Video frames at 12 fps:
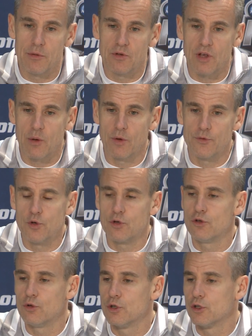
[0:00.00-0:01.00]
you say, well, if you
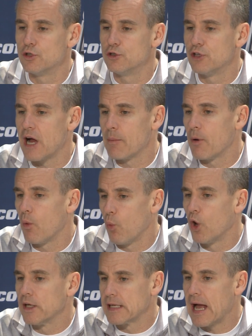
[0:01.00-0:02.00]
can do a good job on
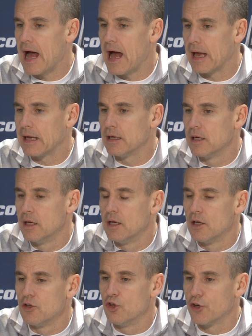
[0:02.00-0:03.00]
one guy,
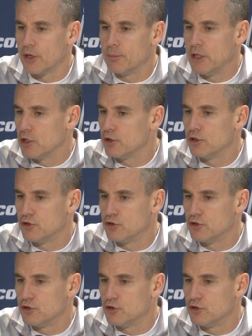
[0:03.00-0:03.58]
you're going to be in good